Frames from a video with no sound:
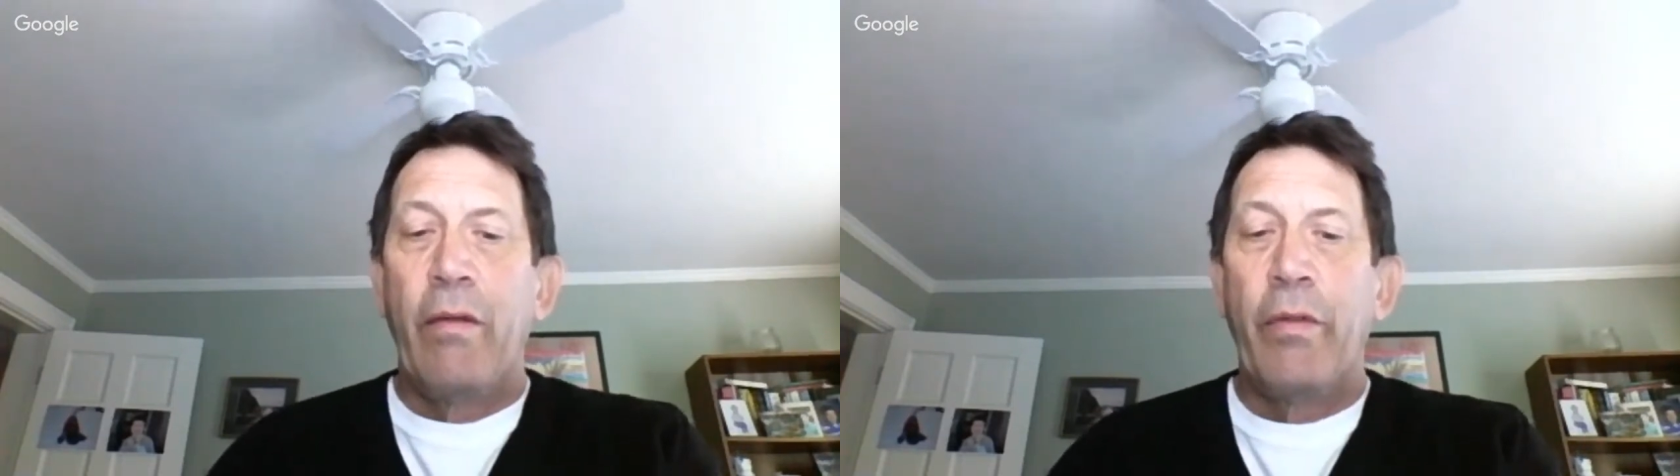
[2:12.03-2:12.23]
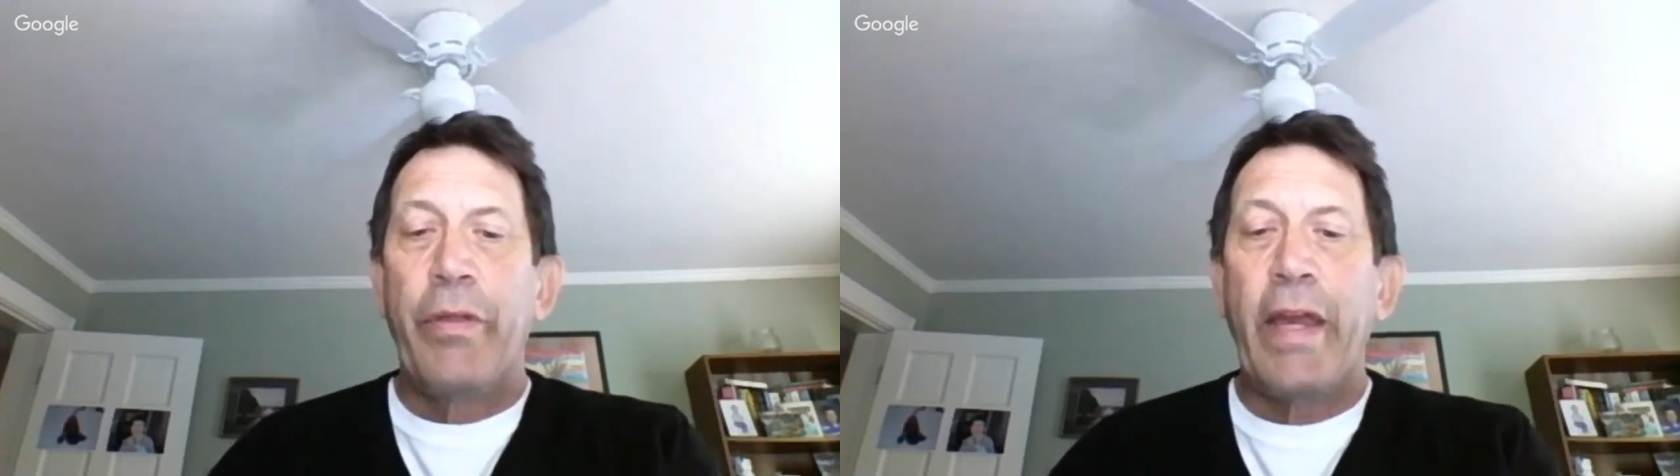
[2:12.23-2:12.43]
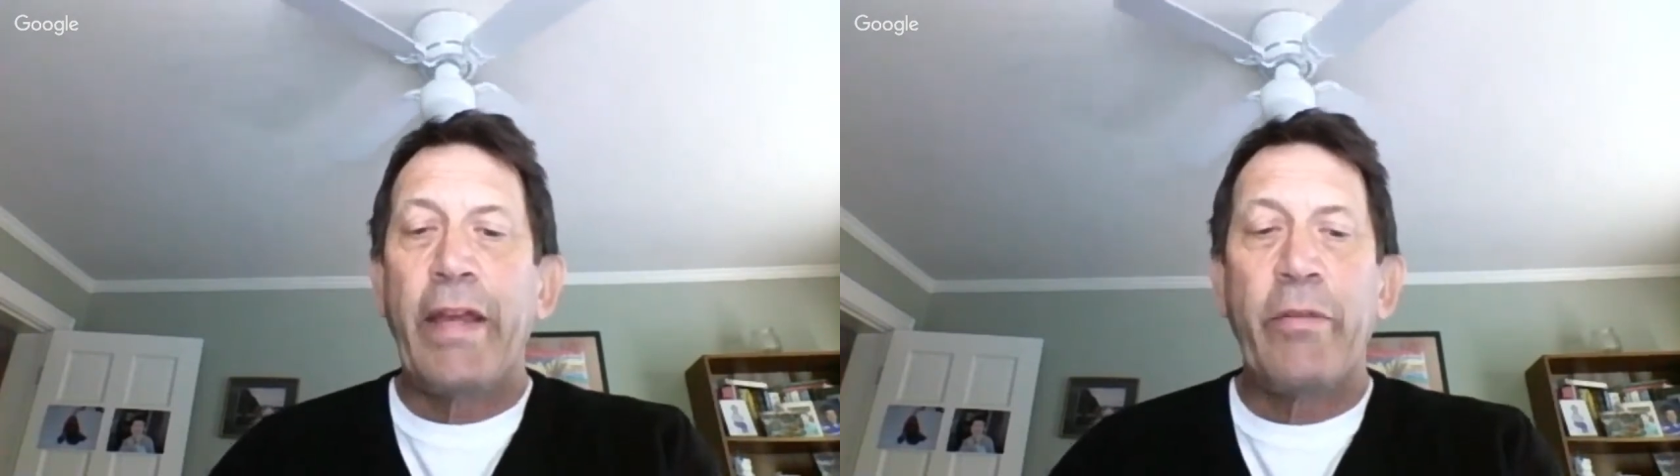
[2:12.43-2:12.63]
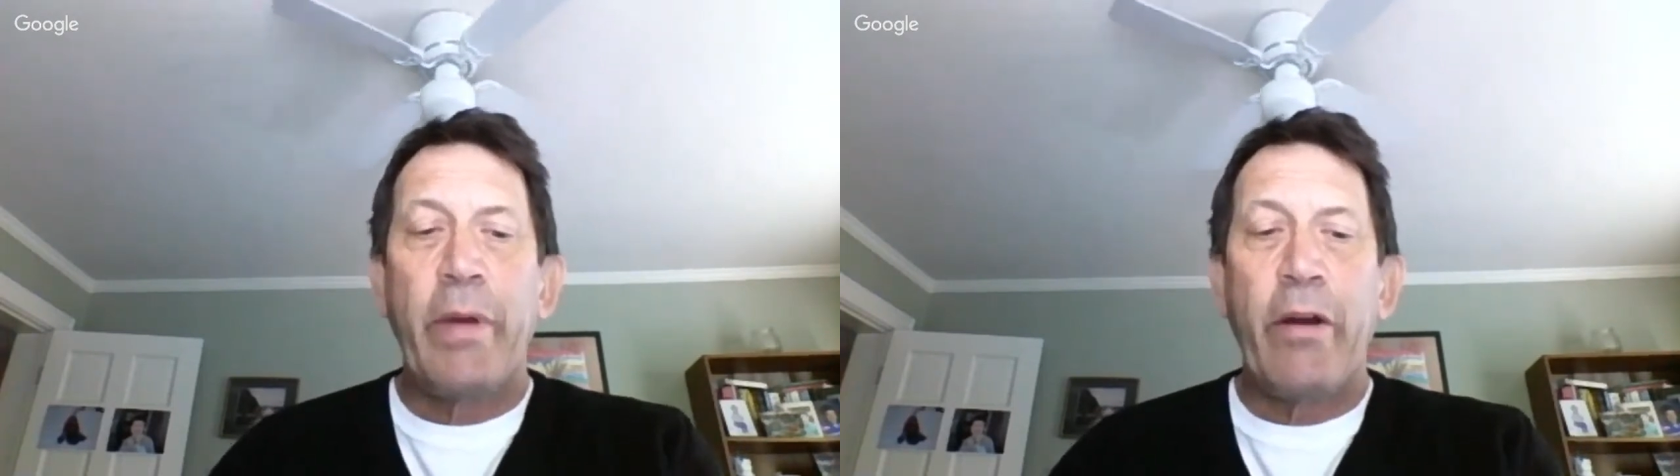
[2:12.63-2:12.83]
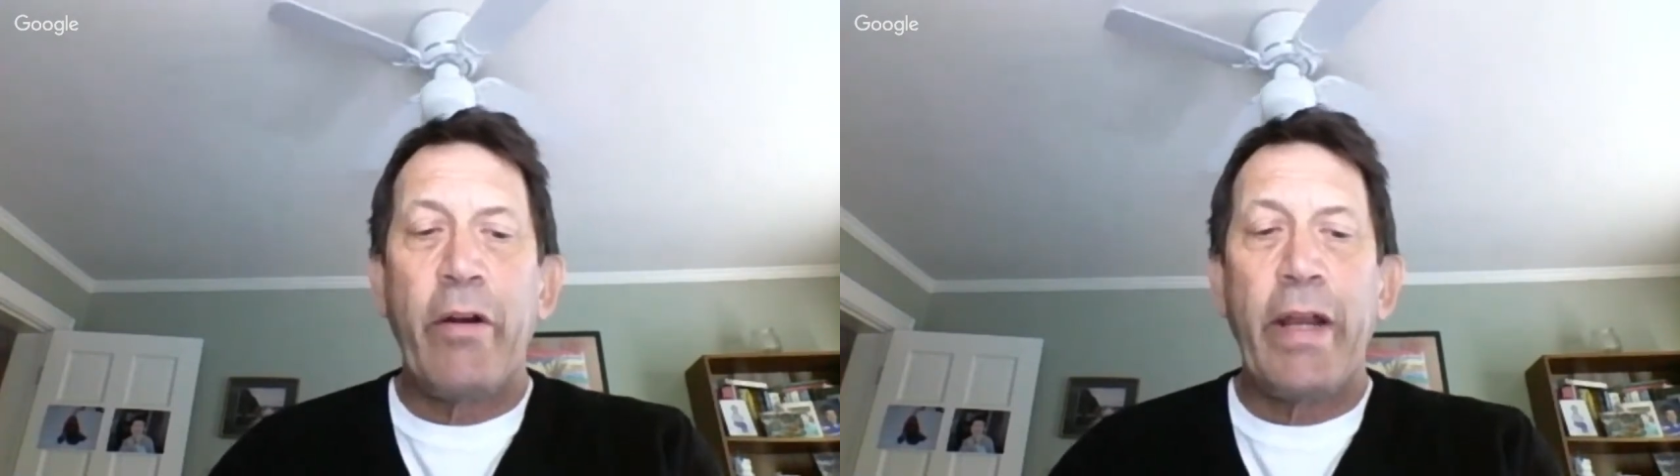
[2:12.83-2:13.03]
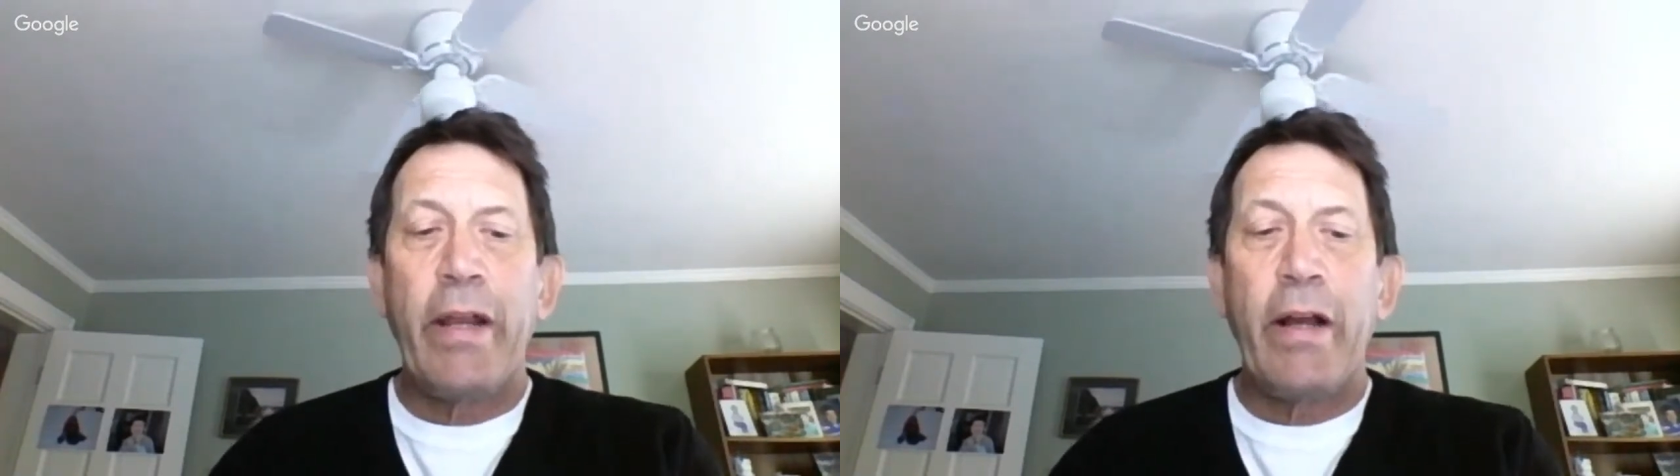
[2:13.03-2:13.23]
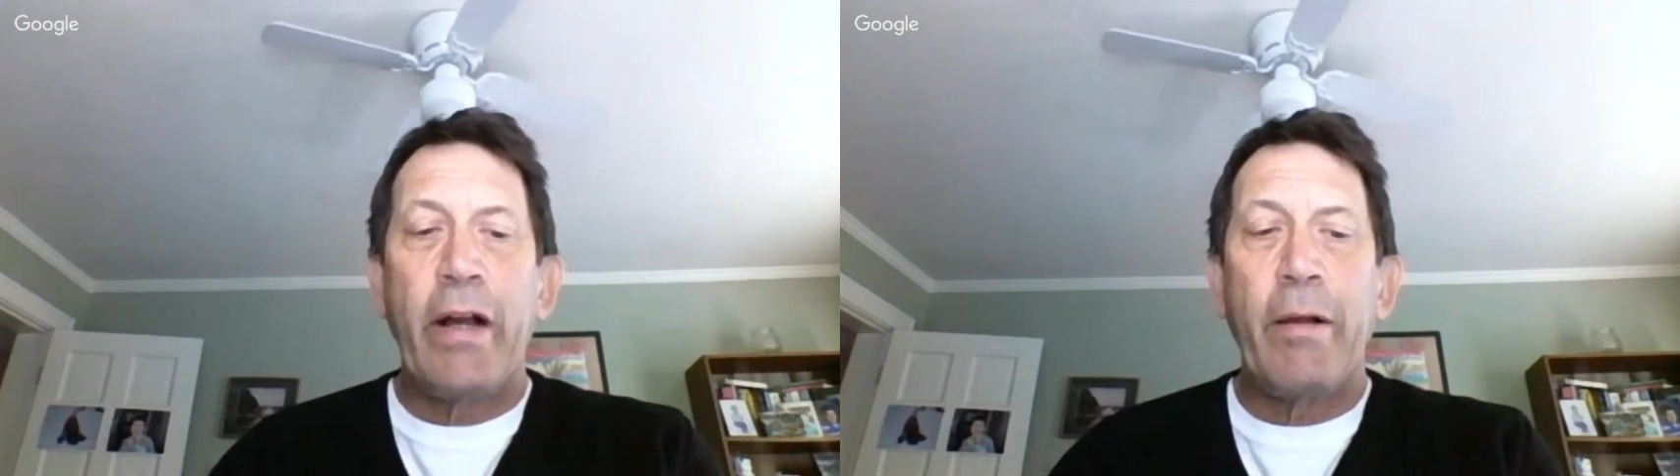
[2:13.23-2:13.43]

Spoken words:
Well, thanks, Mary.